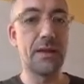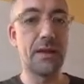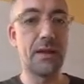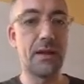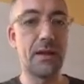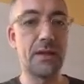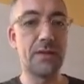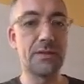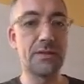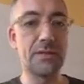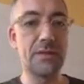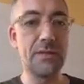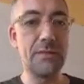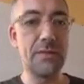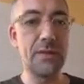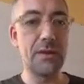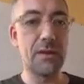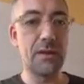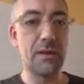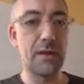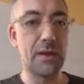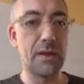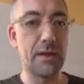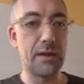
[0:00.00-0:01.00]
And
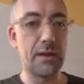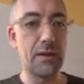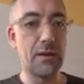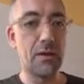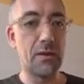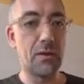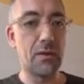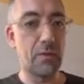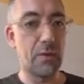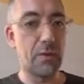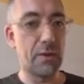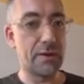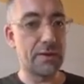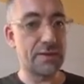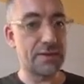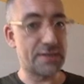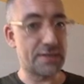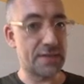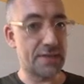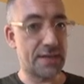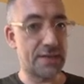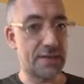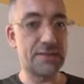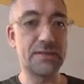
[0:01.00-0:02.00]
similarly, where it
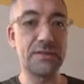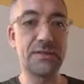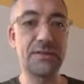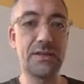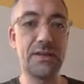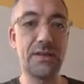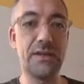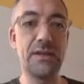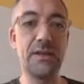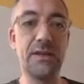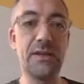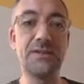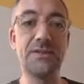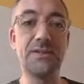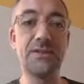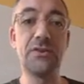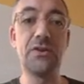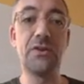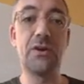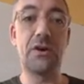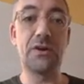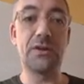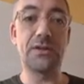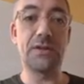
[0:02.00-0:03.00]
says C is
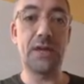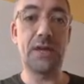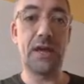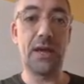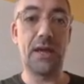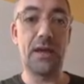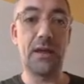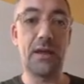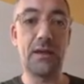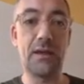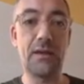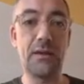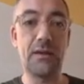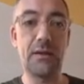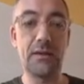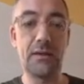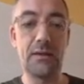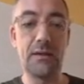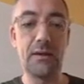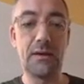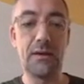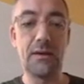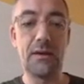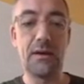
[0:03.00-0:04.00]
not A,
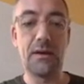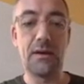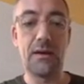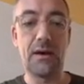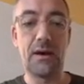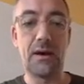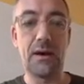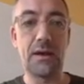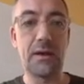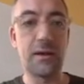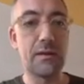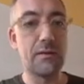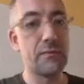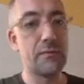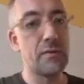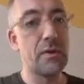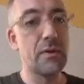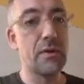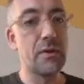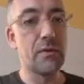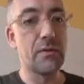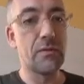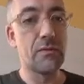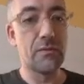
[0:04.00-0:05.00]
I can
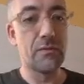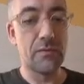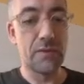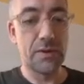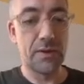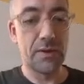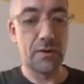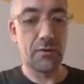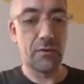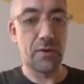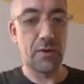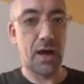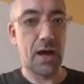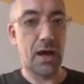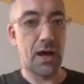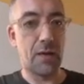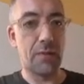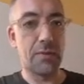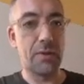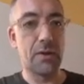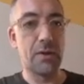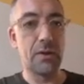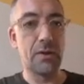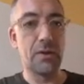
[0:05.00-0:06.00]
grab
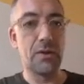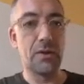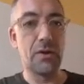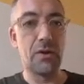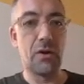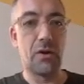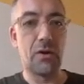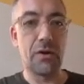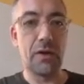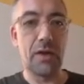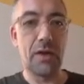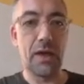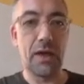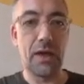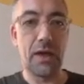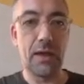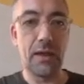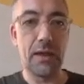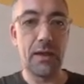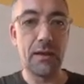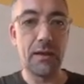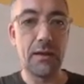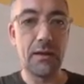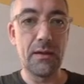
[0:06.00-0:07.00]
not
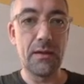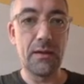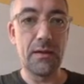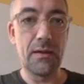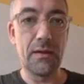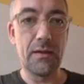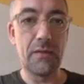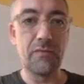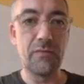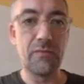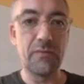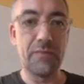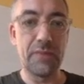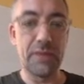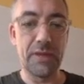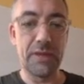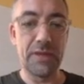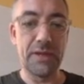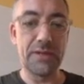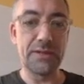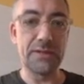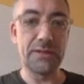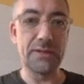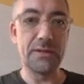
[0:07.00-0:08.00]
A and
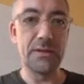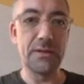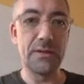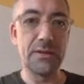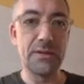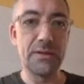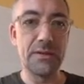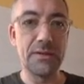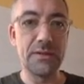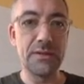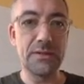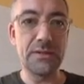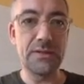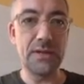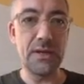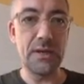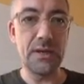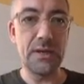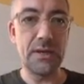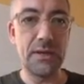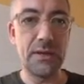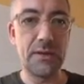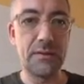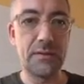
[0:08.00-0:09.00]
replace C.